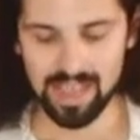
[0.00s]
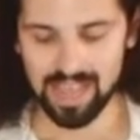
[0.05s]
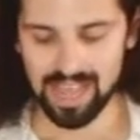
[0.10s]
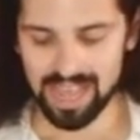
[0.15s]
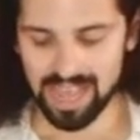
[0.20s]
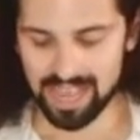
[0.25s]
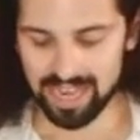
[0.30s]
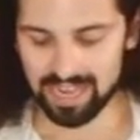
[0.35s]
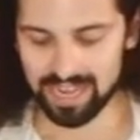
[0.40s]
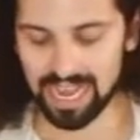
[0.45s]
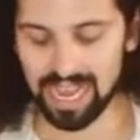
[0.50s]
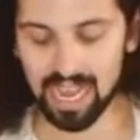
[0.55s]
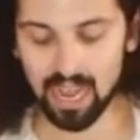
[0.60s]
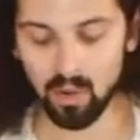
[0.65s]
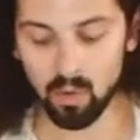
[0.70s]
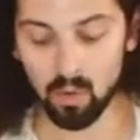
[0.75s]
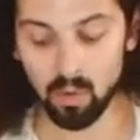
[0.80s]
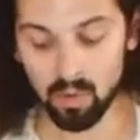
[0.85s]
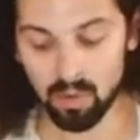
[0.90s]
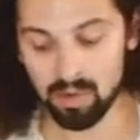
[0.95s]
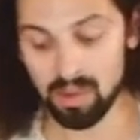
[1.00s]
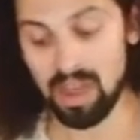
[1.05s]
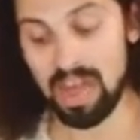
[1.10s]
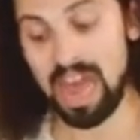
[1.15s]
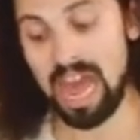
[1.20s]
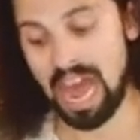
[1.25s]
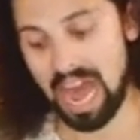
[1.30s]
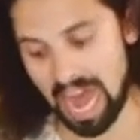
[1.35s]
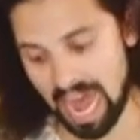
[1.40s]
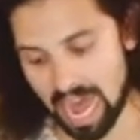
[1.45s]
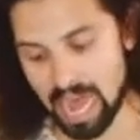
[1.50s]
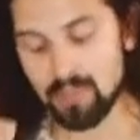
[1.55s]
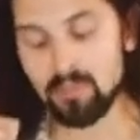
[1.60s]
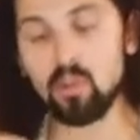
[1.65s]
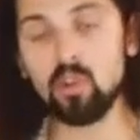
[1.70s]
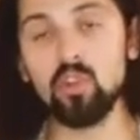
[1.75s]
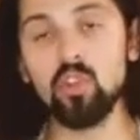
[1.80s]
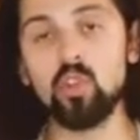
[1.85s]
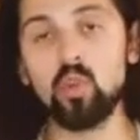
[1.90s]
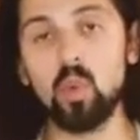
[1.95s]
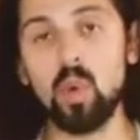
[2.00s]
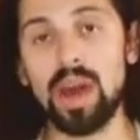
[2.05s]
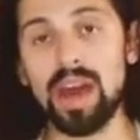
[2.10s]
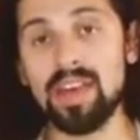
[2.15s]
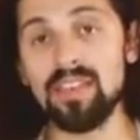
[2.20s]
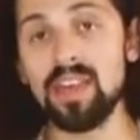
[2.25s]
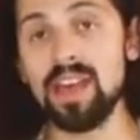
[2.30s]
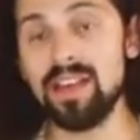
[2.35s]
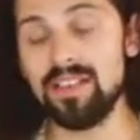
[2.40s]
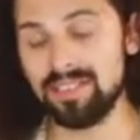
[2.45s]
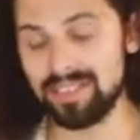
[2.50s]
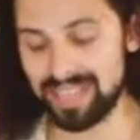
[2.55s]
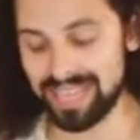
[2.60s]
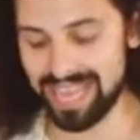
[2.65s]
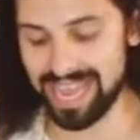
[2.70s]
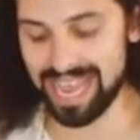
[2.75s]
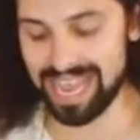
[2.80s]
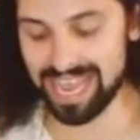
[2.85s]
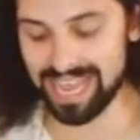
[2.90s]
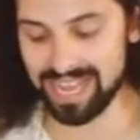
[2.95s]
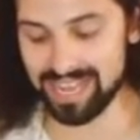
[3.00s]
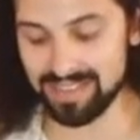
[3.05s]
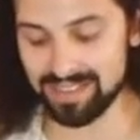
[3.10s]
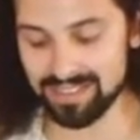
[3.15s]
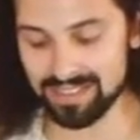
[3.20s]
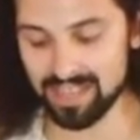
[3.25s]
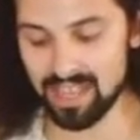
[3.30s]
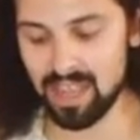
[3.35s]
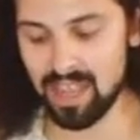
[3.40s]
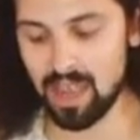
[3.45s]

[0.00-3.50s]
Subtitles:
And now I'm going to add the end